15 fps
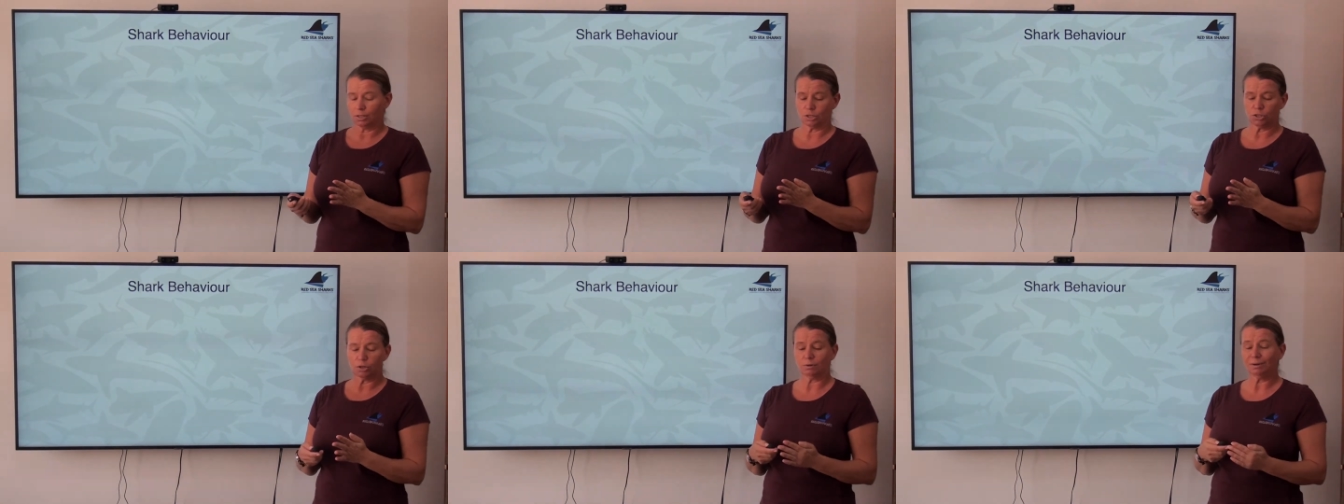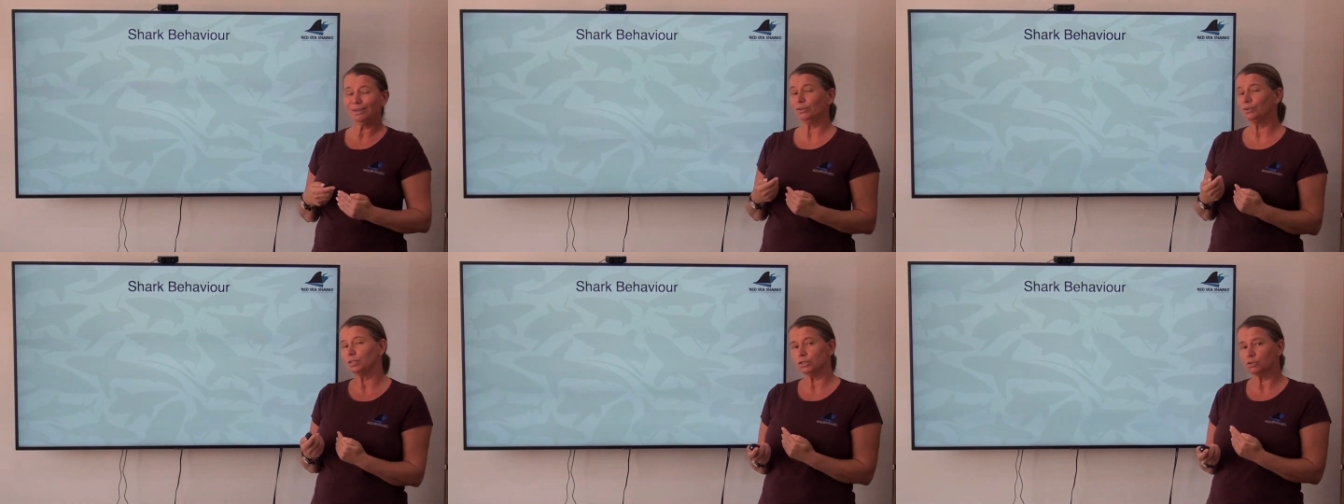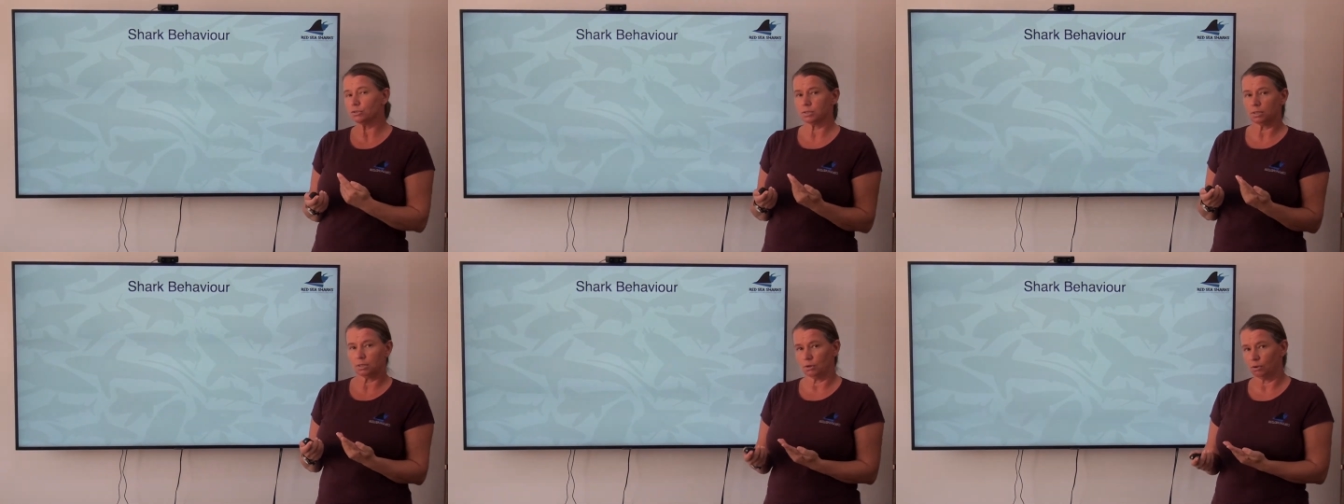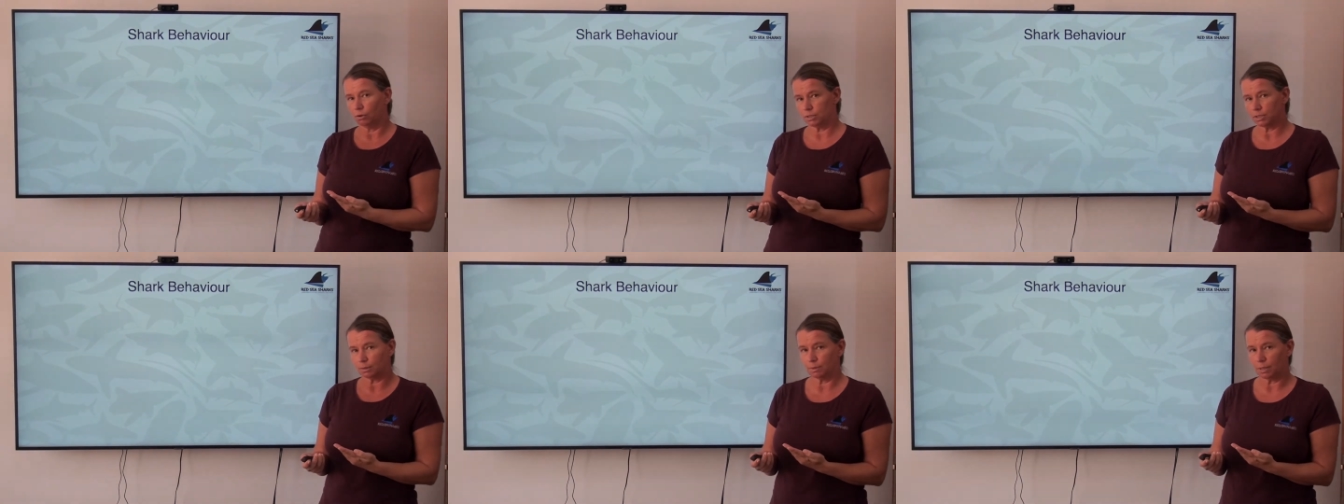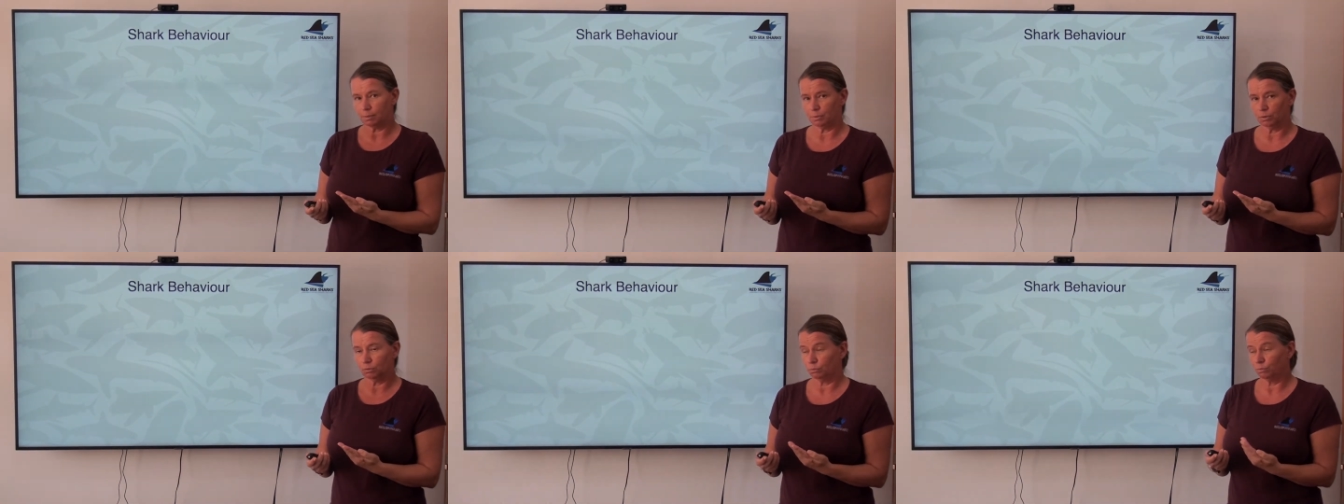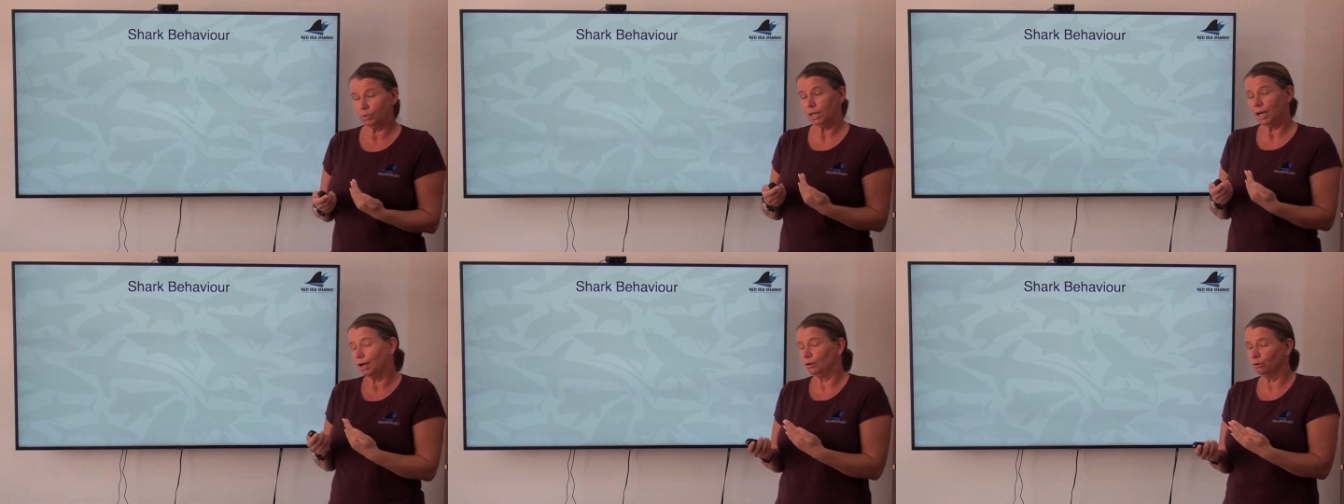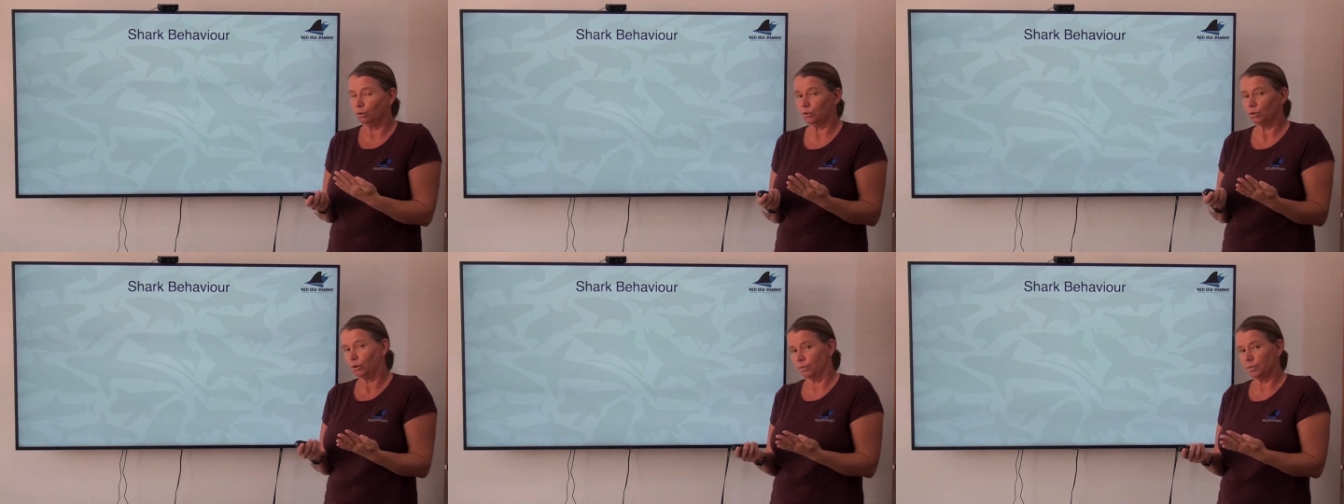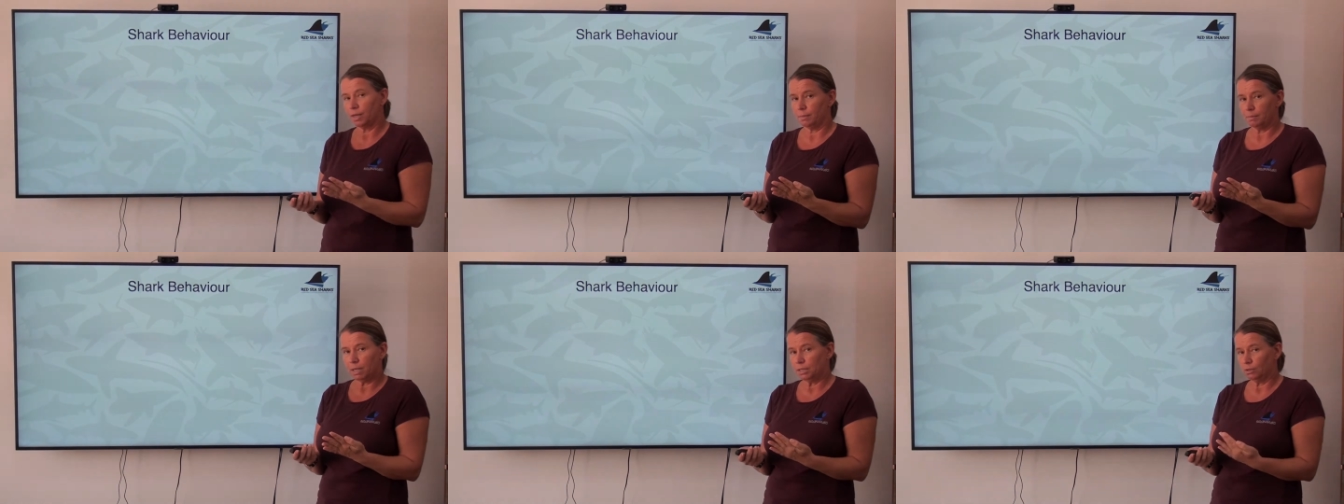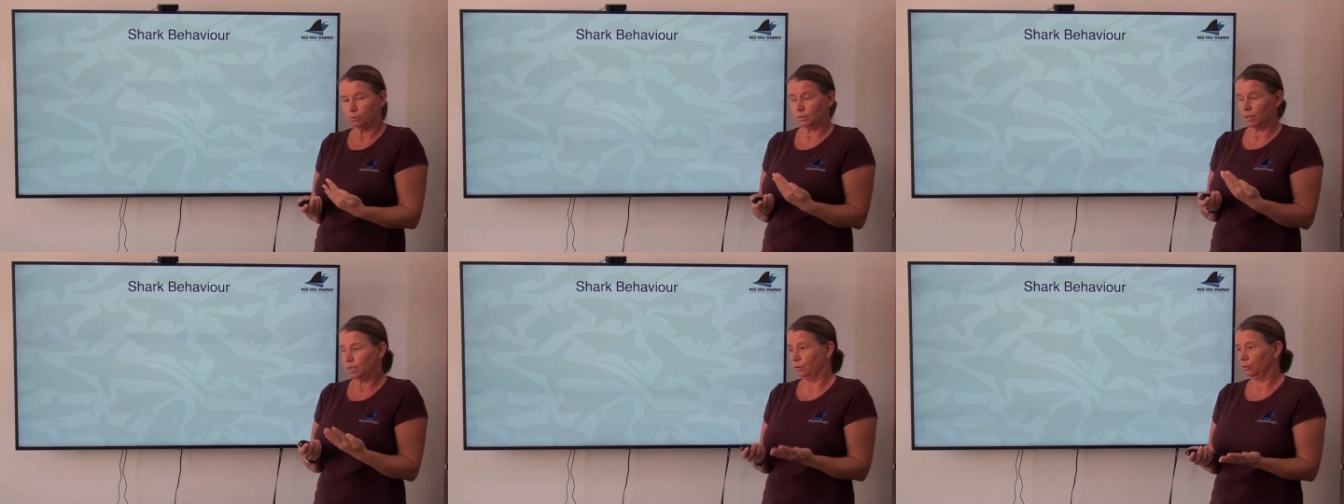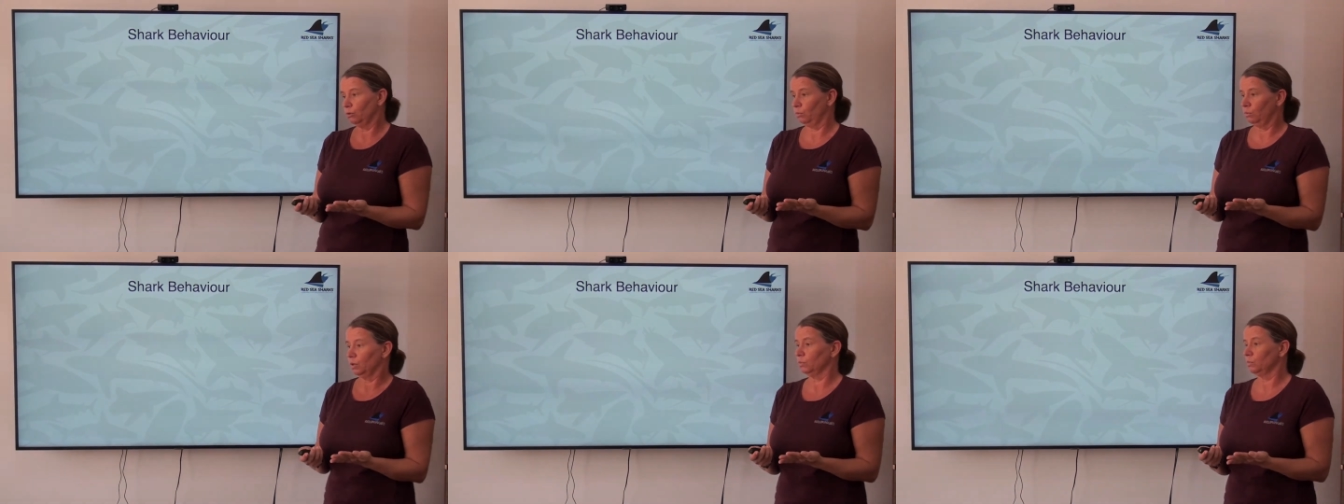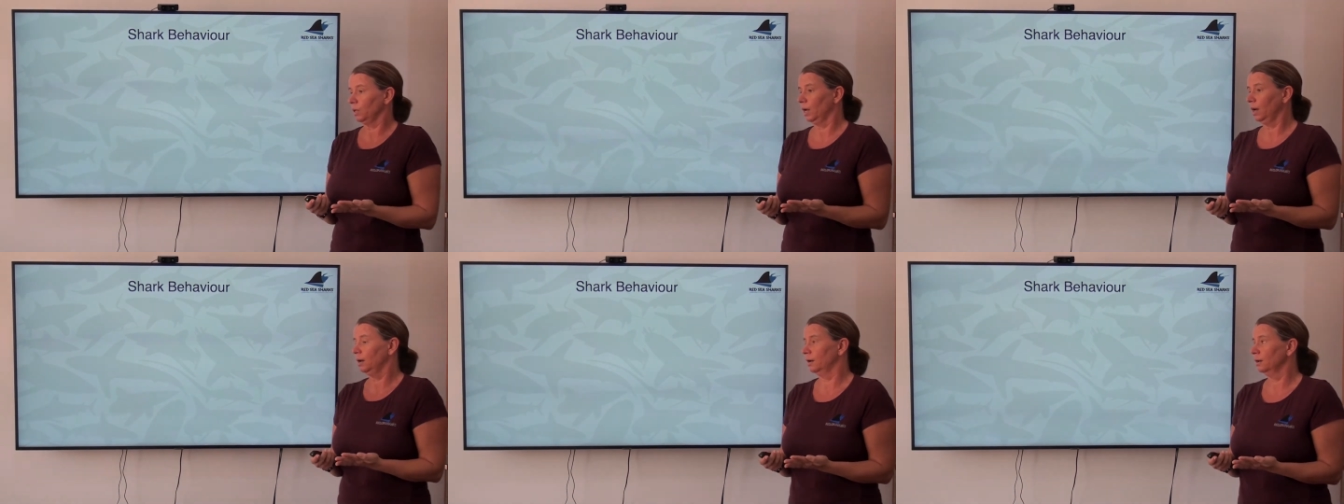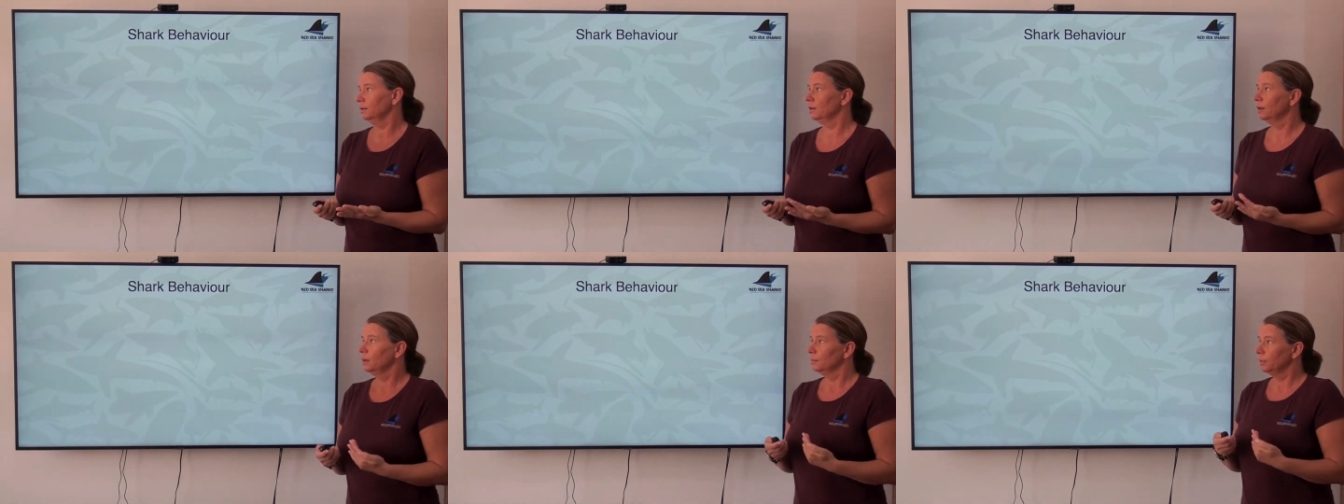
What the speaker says: They're generally not interested in hurting people. We are not on their menu. They don't know what we are.